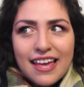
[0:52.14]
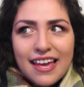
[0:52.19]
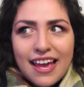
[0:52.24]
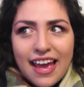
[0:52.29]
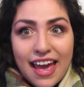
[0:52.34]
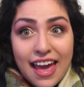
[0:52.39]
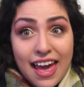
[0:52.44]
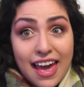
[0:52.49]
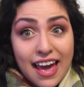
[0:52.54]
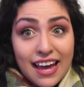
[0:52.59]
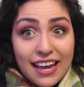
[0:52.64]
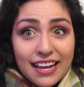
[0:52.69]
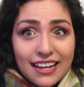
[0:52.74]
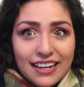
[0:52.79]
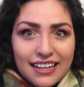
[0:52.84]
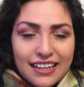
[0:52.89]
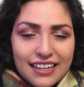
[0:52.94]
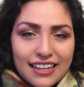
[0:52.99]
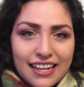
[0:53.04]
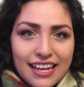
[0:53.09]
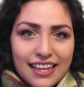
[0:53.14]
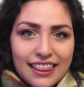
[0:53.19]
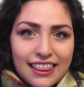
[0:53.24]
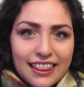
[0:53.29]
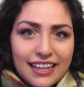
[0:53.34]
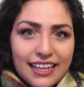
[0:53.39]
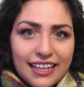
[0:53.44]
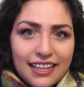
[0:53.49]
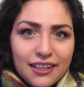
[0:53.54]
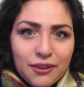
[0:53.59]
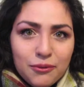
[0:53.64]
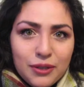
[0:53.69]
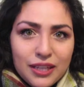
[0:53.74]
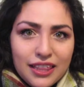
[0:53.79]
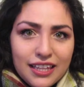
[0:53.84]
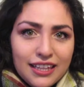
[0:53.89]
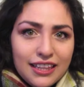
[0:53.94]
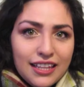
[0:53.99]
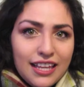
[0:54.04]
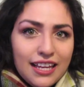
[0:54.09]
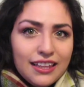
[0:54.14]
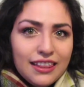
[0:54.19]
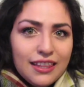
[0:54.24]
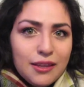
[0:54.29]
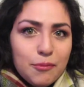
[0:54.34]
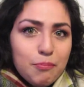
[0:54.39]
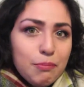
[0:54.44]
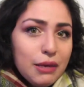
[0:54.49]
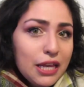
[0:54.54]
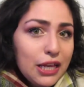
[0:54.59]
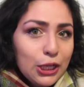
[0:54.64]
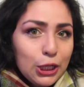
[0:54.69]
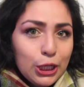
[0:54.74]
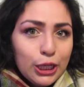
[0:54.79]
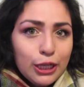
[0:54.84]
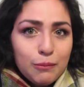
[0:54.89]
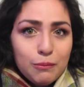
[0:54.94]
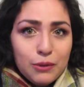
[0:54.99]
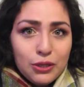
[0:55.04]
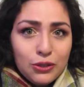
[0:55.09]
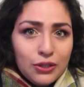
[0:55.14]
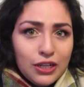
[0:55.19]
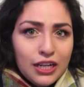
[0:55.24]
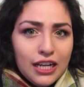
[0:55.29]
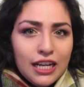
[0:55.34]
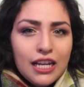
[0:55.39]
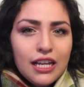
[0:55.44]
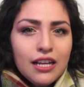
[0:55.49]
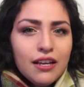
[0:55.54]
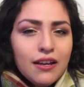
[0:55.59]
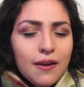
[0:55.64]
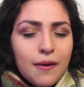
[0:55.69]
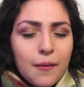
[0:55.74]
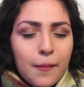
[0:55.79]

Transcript: had, I think, within like the bigger community.